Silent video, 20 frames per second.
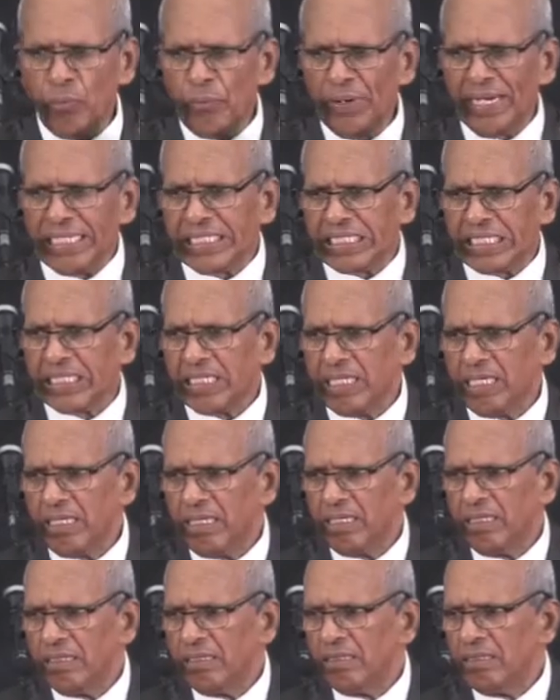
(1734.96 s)
wheat,
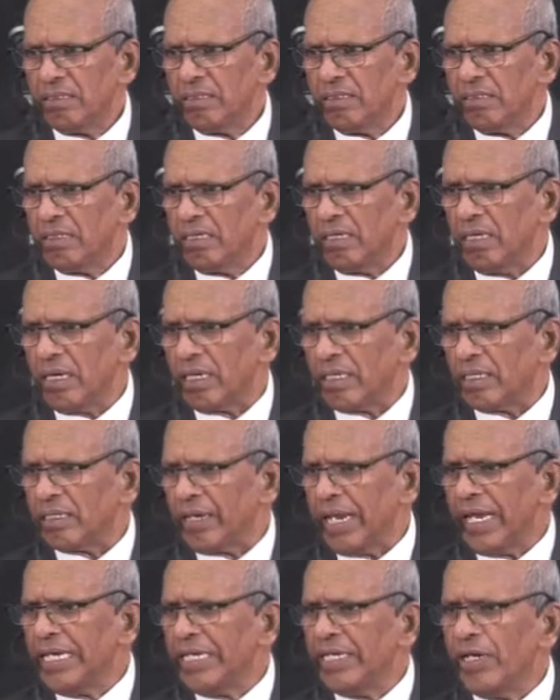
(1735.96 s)
a
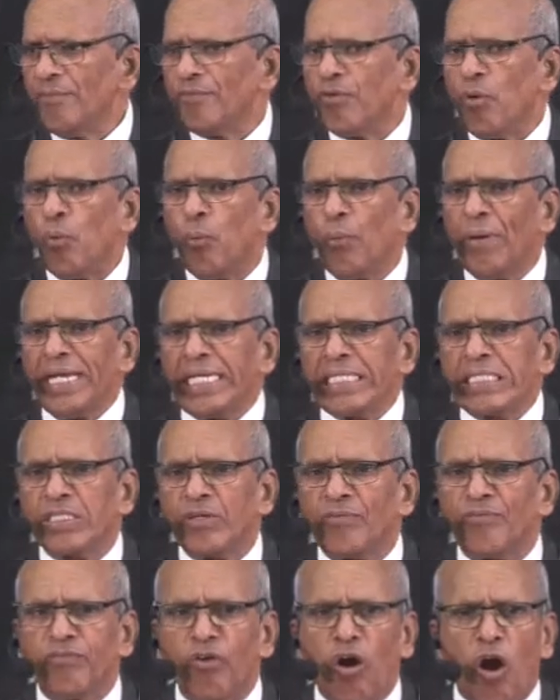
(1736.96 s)
grain of
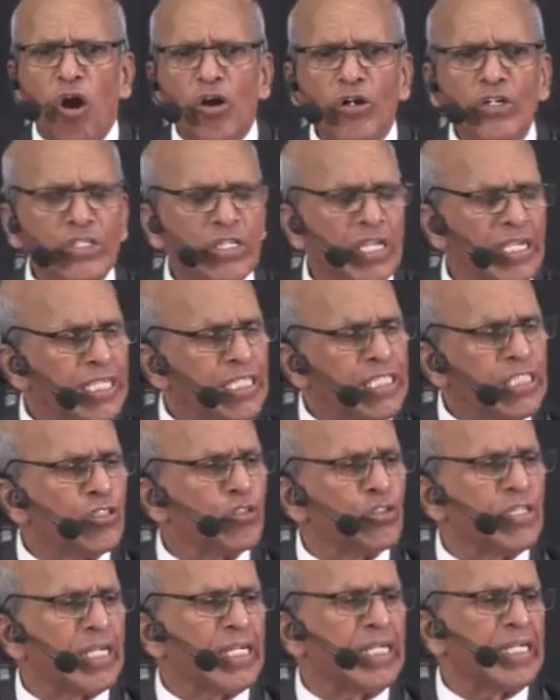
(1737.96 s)
wheat falls
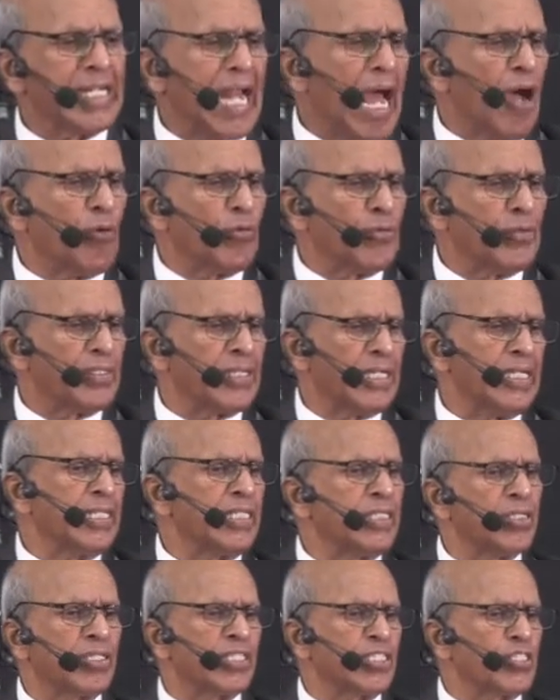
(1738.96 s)
into the ground,
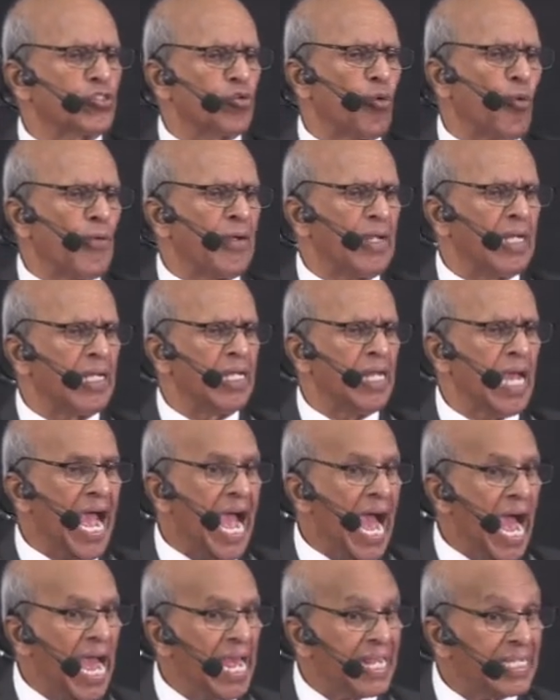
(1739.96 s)
into the soil,
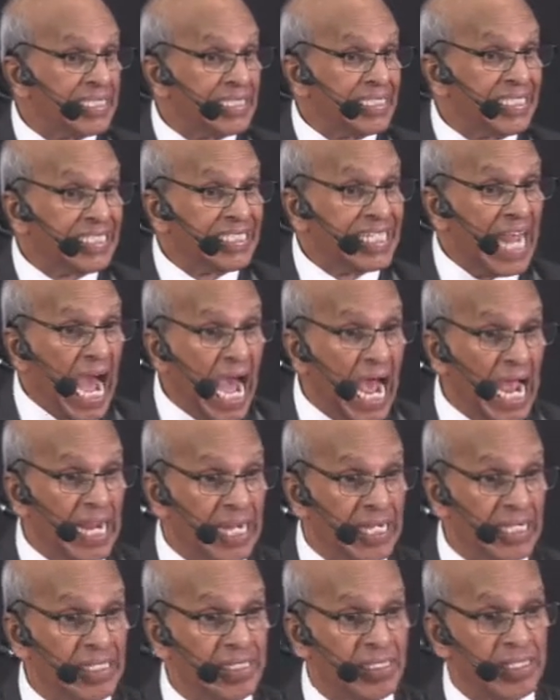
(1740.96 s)
and
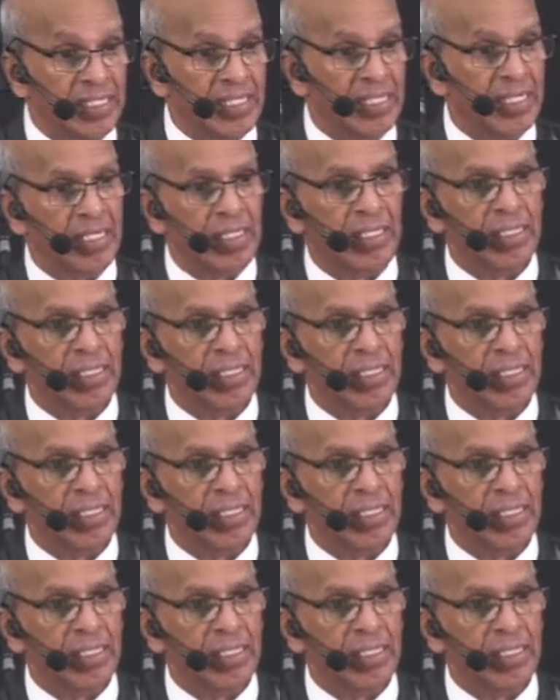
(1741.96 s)
dies,